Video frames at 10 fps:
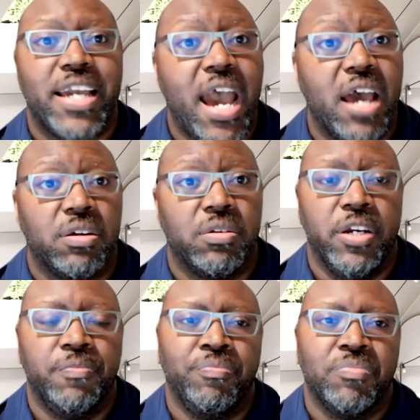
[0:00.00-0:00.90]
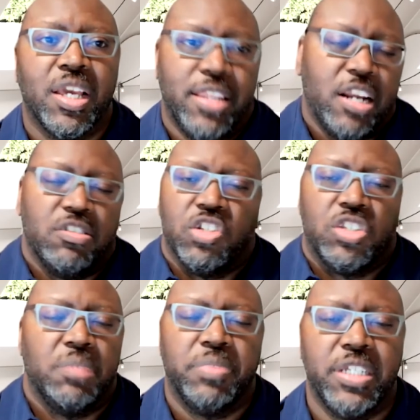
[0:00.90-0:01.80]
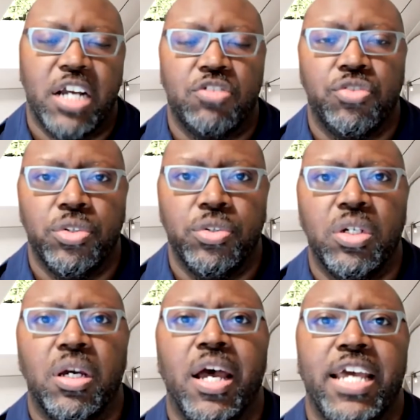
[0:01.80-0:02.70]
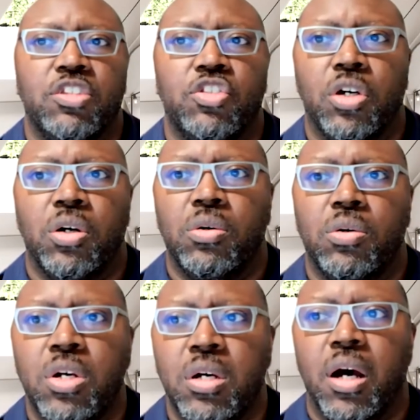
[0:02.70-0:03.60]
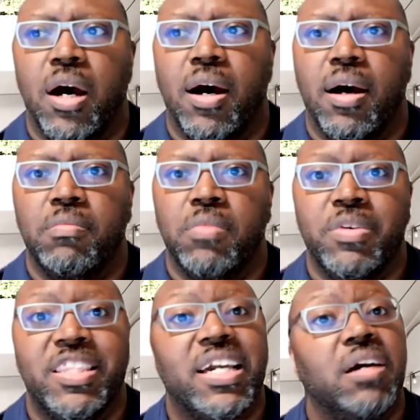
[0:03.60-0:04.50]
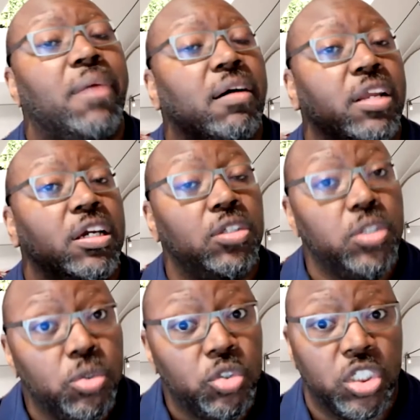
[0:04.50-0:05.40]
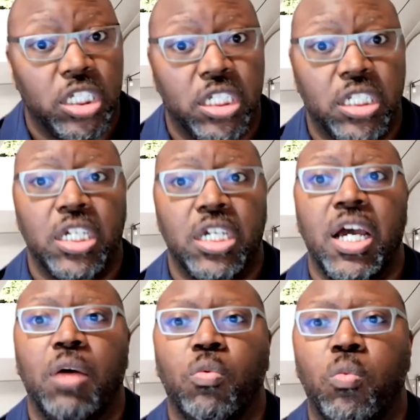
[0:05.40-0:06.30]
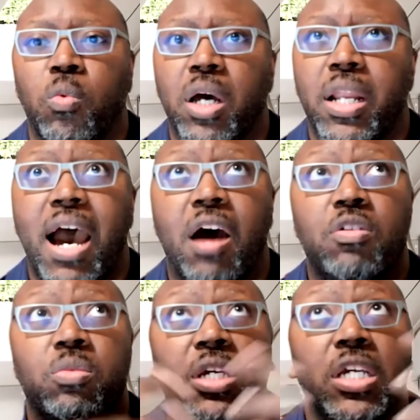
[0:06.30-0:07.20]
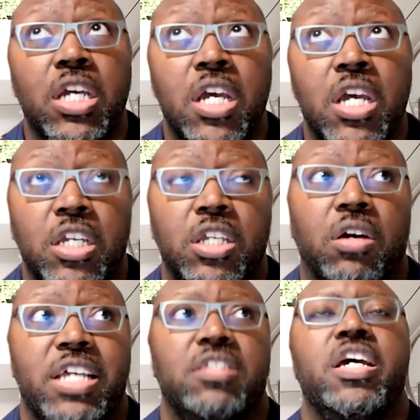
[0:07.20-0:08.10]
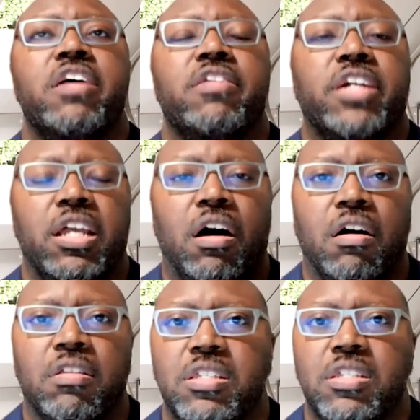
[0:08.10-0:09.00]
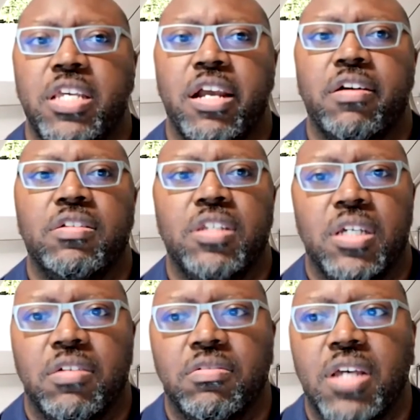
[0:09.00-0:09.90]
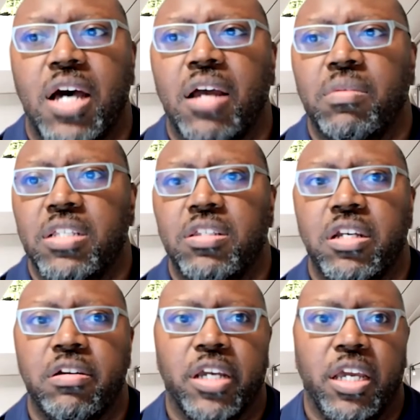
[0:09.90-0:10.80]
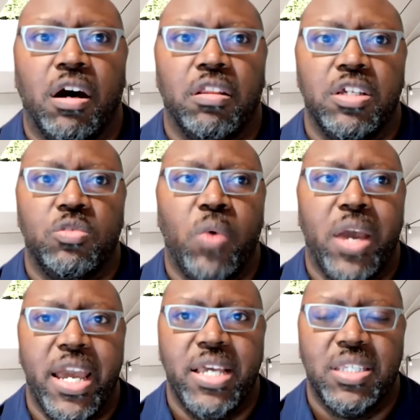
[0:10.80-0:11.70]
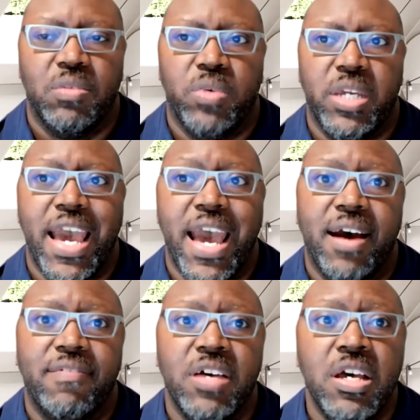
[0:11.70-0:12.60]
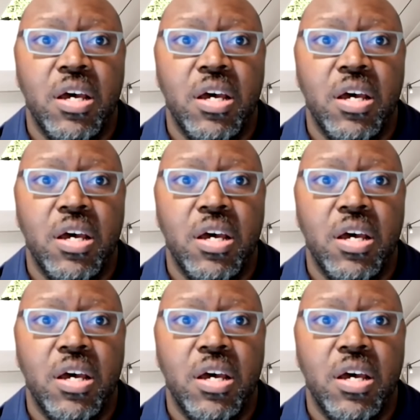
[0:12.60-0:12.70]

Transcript: category that are just simply not true. And so when we think about inclusion, how do we, interrogate all these narratives? How do we interrogate all these ways that we have